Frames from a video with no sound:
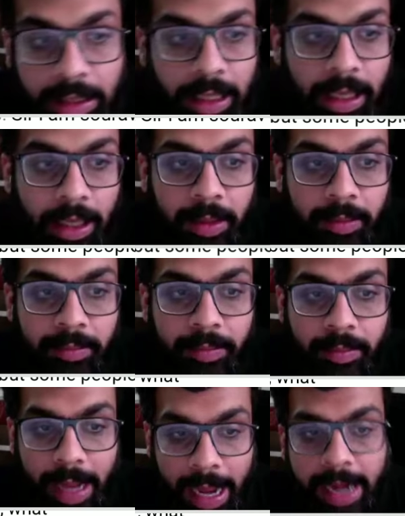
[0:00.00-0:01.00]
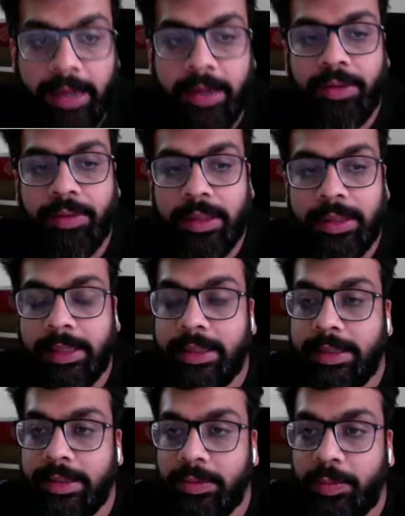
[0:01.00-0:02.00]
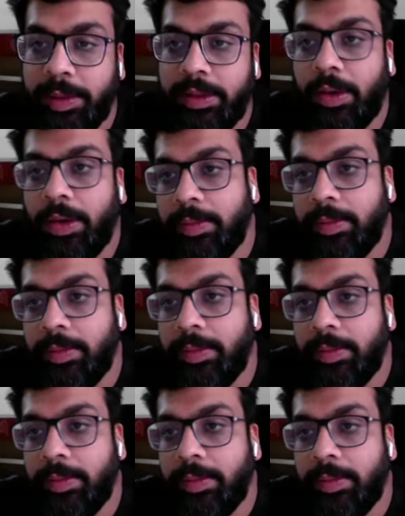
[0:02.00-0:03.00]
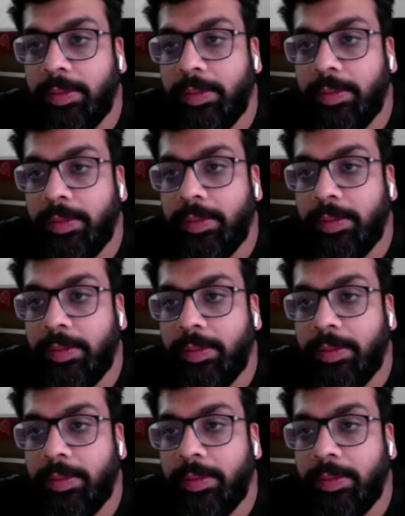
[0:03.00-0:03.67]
and union territories with or without state legislative